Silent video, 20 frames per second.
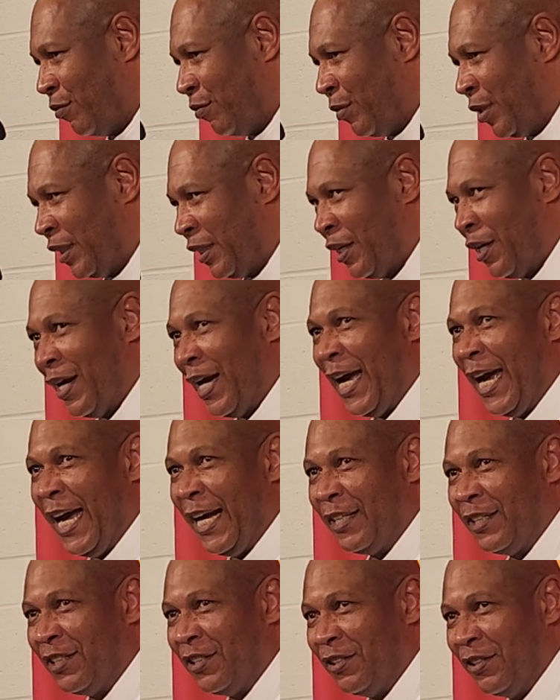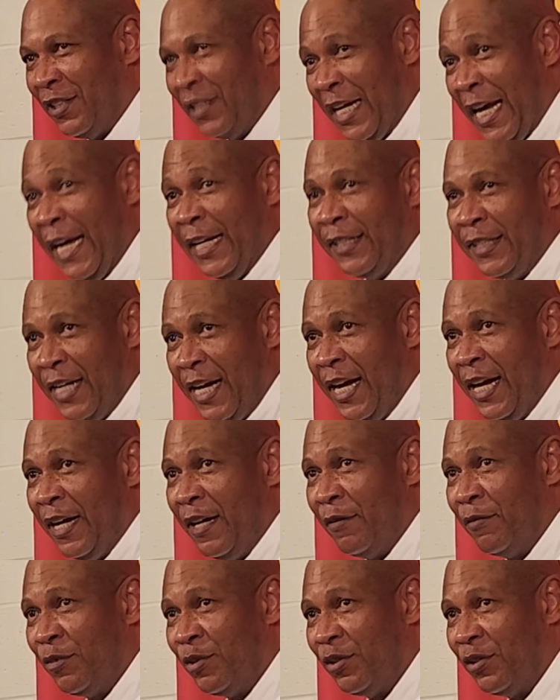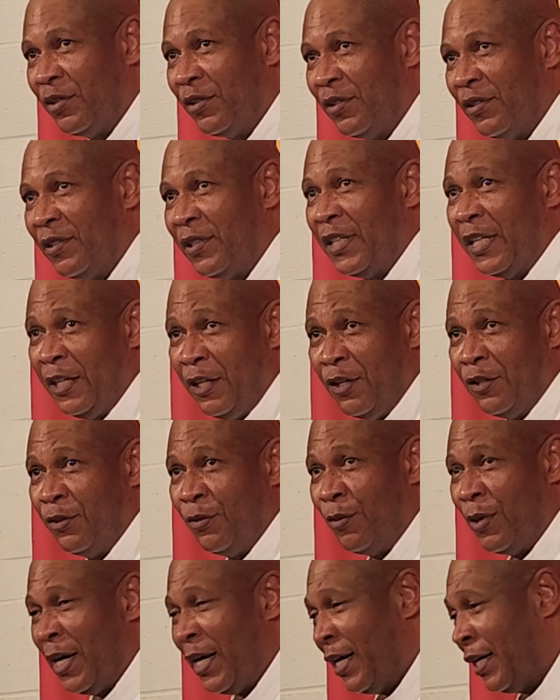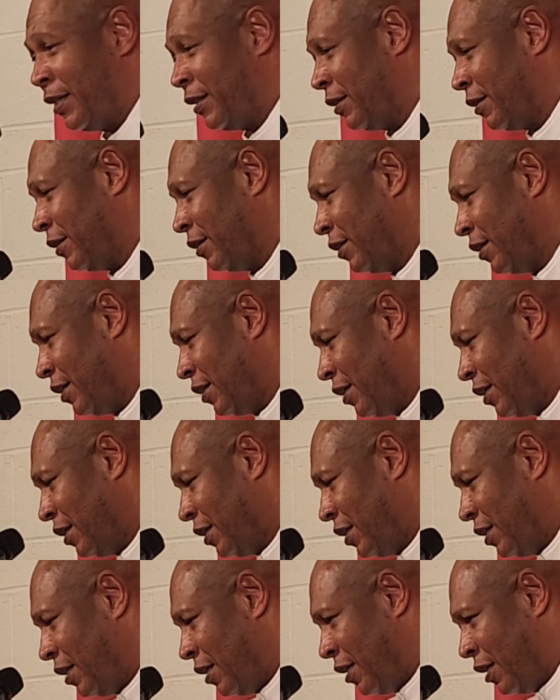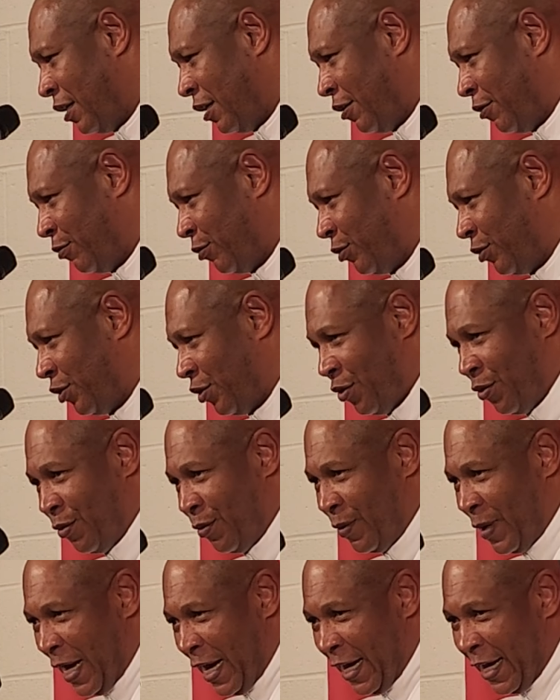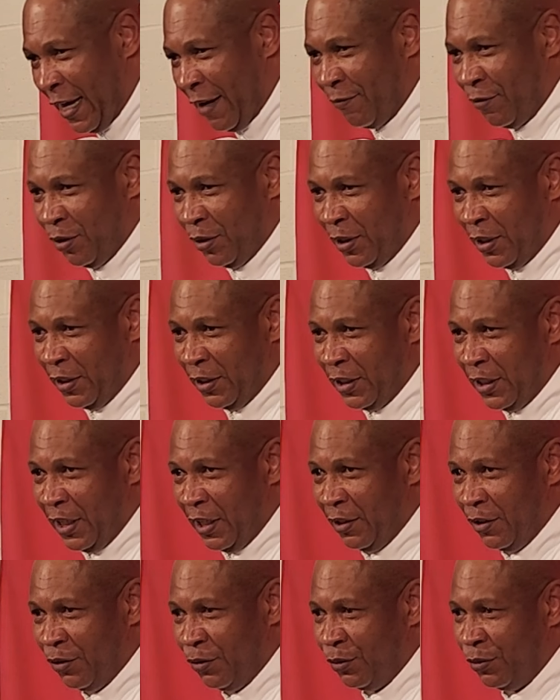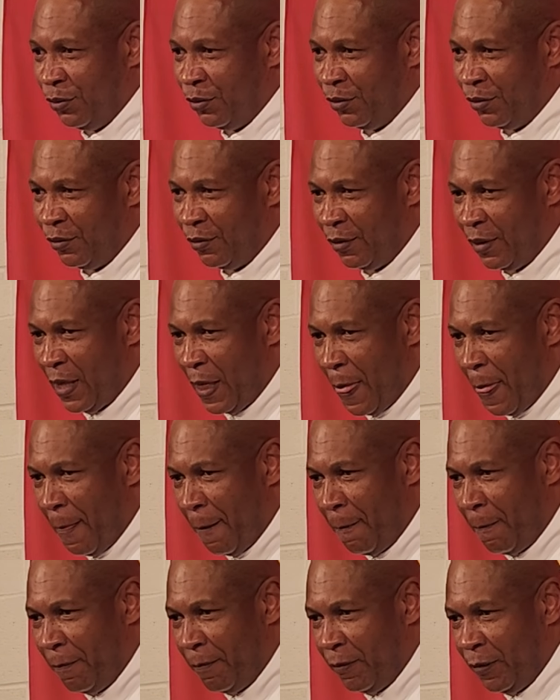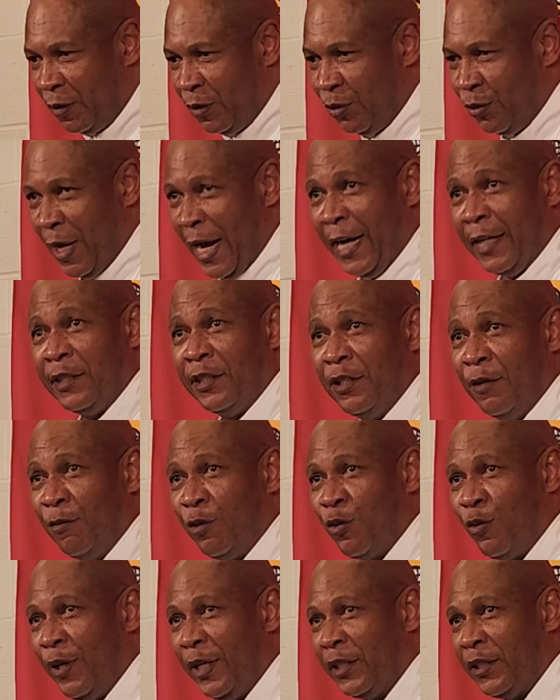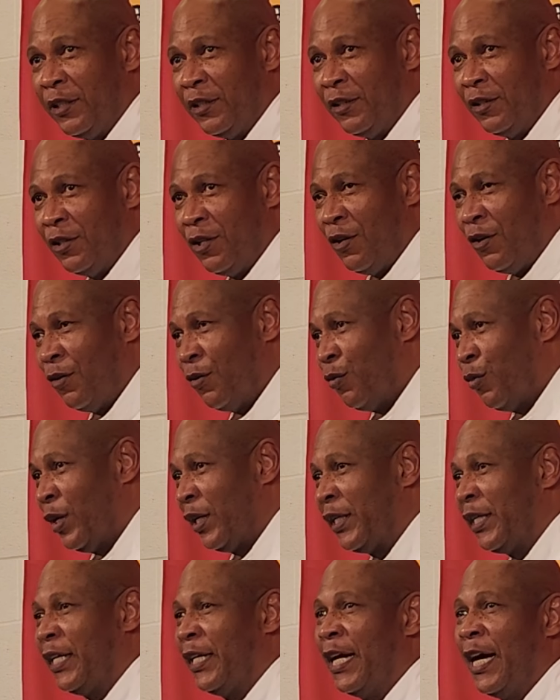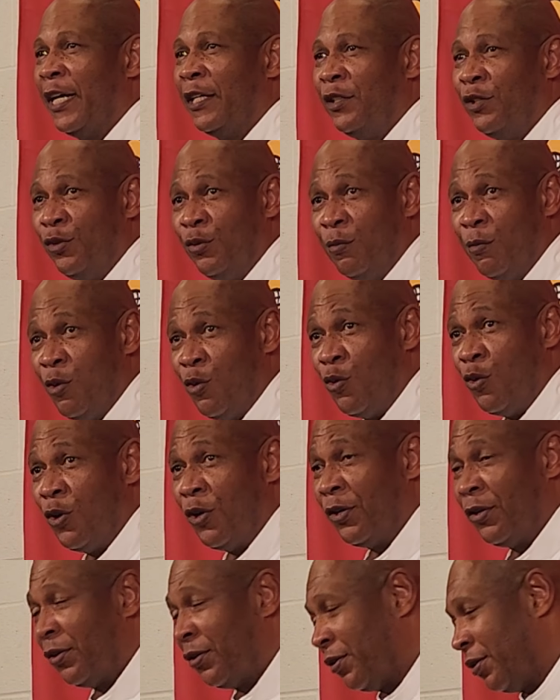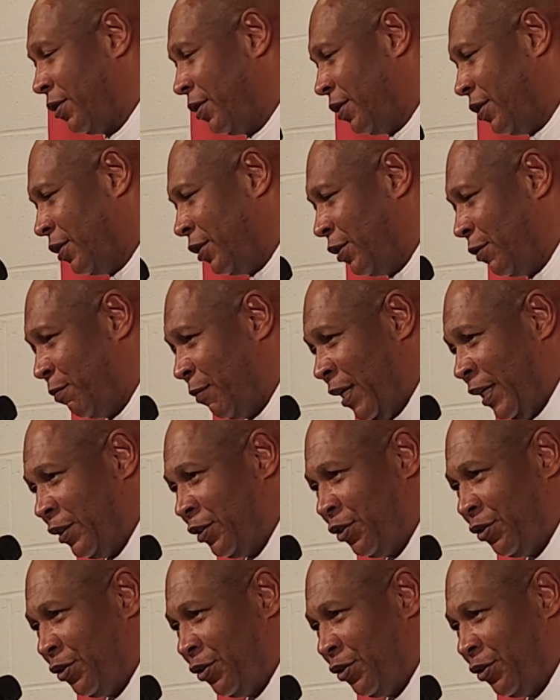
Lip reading: but their actions at times say otherwise. So I have to continue to ask them questions on what can I do more to make